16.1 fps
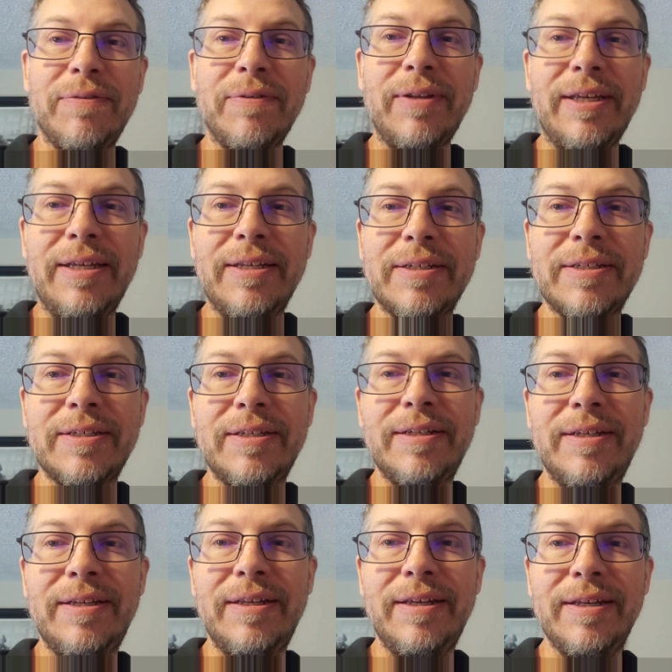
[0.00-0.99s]
fleece.
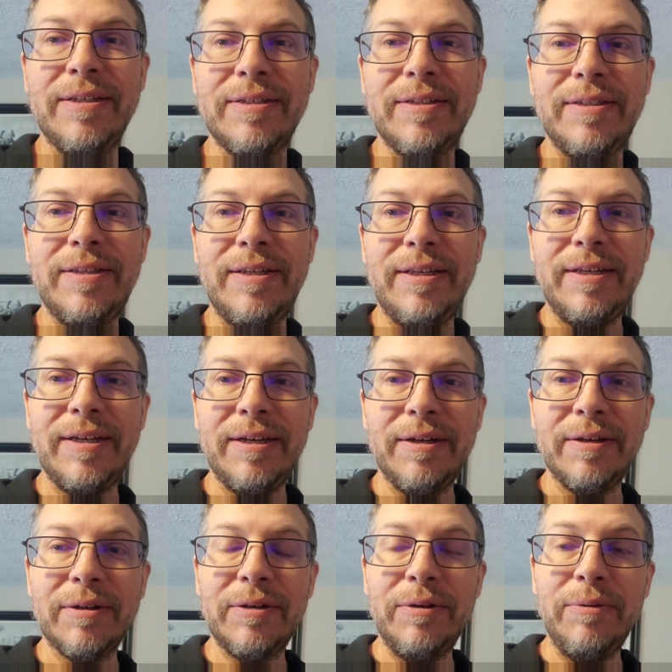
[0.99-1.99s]
It's the
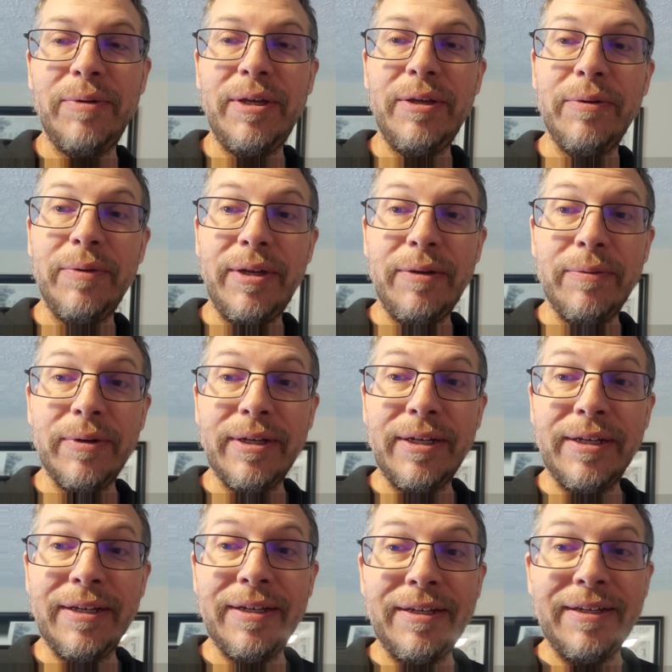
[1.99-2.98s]
uh, Kuiwi
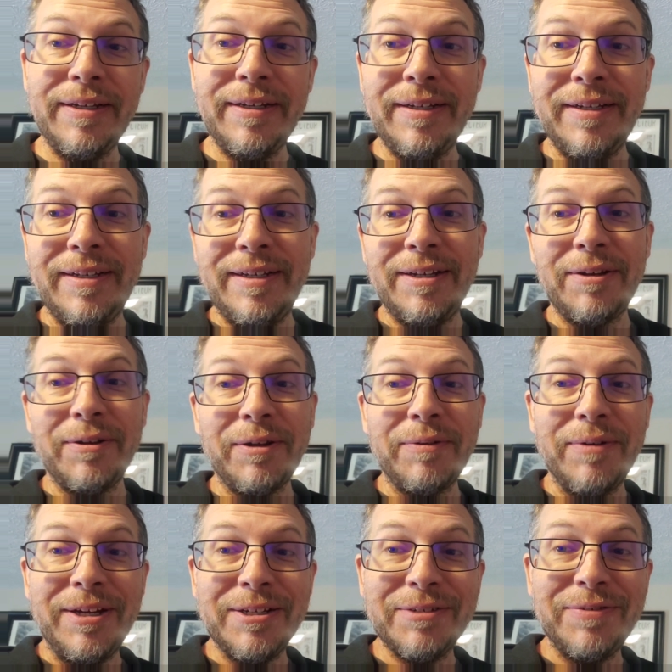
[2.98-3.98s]
one. It only
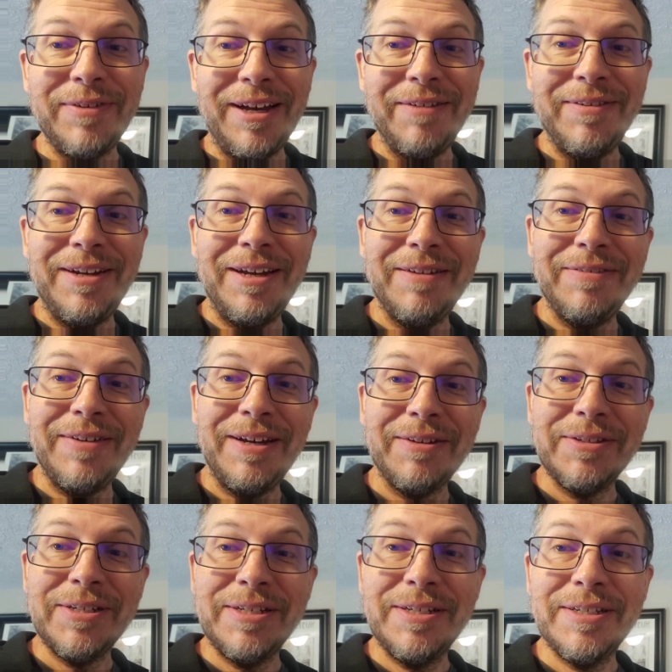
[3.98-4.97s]
weighs five and a half
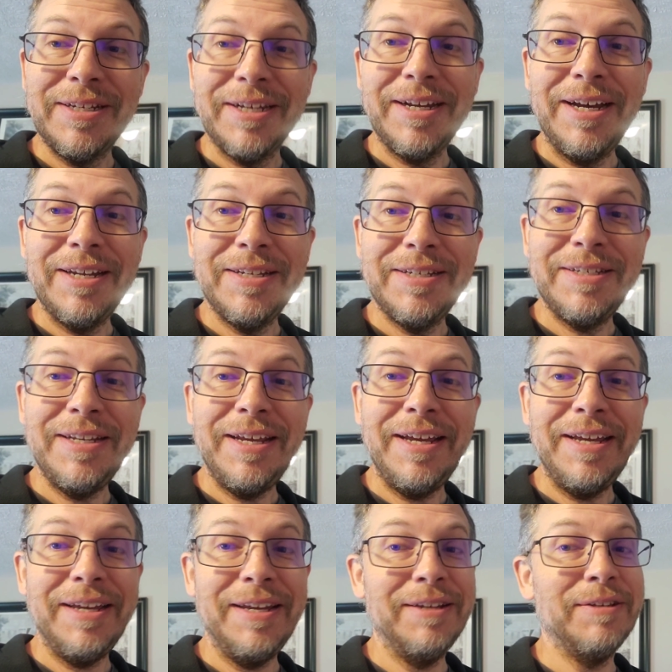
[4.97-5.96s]
ounces. I gotta
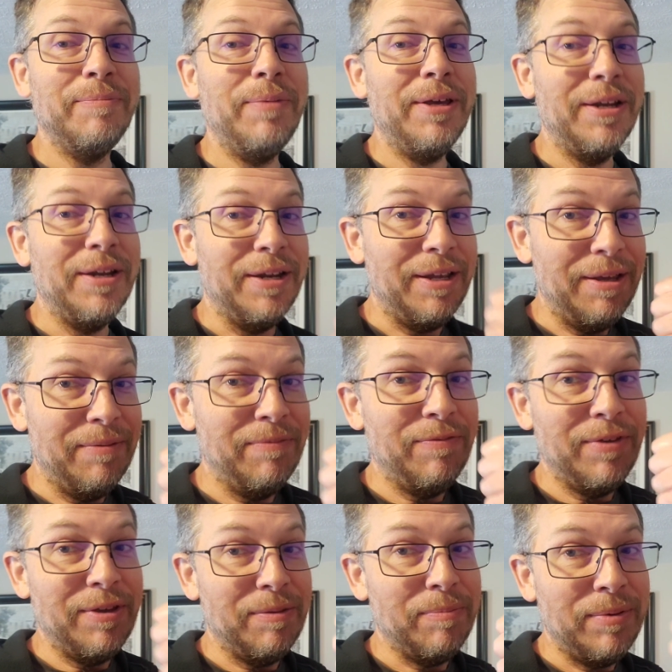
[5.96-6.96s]
say, it's been an M
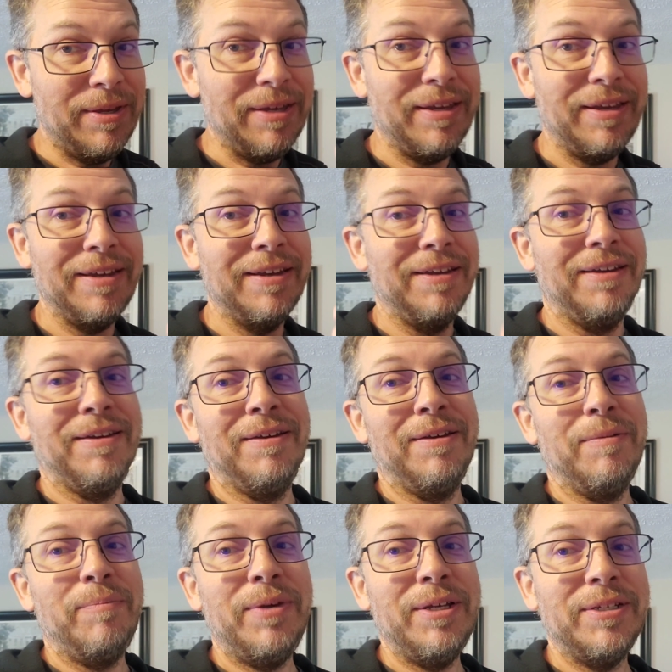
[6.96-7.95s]
V P
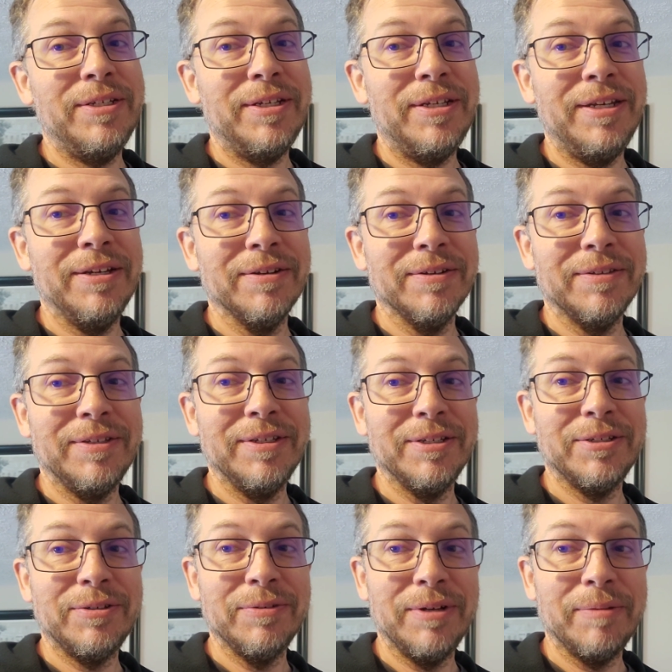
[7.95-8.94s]
piece of gear
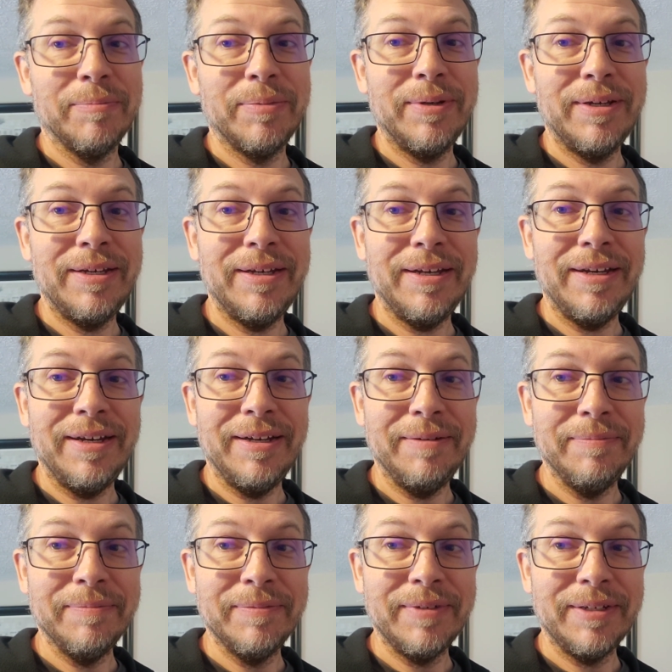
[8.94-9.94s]
this trip.
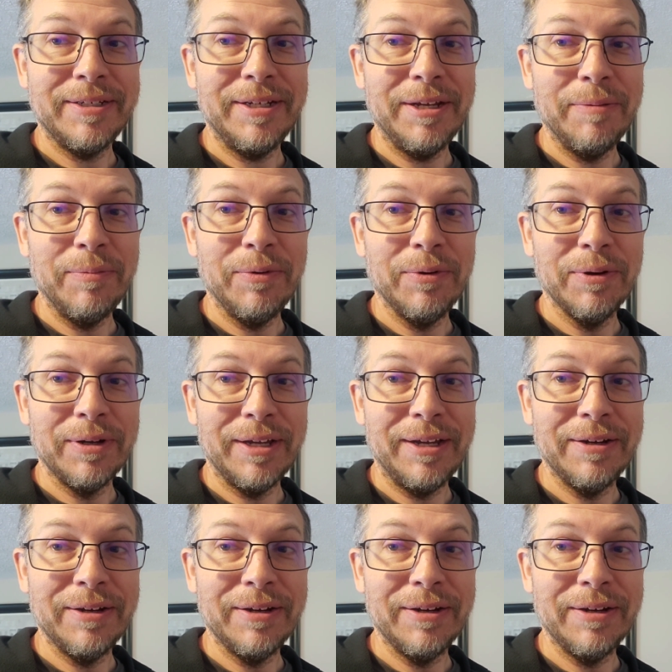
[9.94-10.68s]
Um, I'll tell you more